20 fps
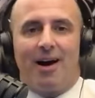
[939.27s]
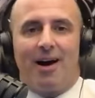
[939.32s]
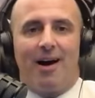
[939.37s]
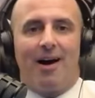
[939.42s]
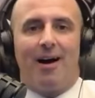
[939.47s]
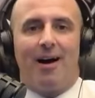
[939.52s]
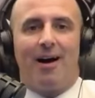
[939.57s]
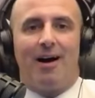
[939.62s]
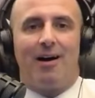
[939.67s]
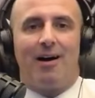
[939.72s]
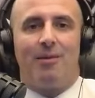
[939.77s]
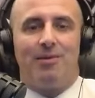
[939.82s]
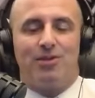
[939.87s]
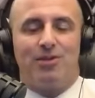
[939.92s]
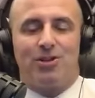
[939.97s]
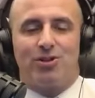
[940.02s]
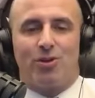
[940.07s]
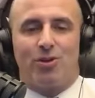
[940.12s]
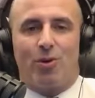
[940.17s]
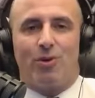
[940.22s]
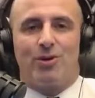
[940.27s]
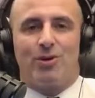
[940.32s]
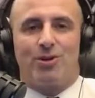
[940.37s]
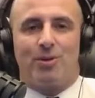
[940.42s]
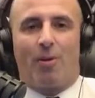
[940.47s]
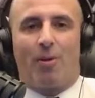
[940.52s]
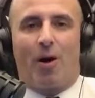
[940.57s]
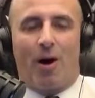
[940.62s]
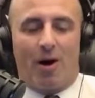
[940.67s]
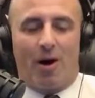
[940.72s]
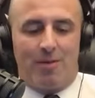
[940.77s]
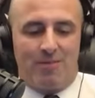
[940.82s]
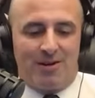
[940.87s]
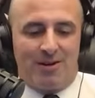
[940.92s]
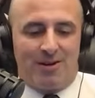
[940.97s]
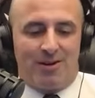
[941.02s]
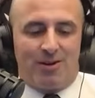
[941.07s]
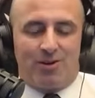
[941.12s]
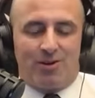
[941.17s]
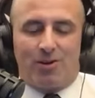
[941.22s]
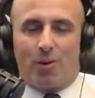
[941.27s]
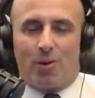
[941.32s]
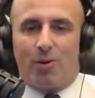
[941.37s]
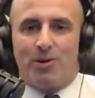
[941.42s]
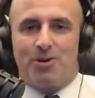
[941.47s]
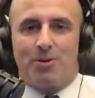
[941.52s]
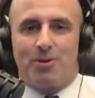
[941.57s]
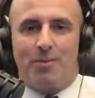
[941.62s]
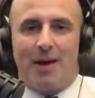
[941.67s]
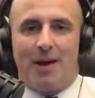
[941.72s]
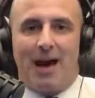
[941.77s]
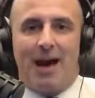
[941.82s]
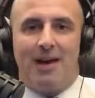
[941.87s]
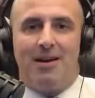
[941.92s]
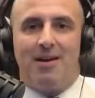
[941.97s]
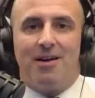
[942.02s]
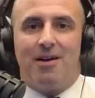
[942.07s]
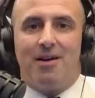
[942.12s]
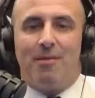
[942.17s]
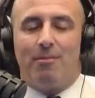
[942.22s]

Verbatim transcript: Uh, but just don't wish him harm. Don't wish him bad.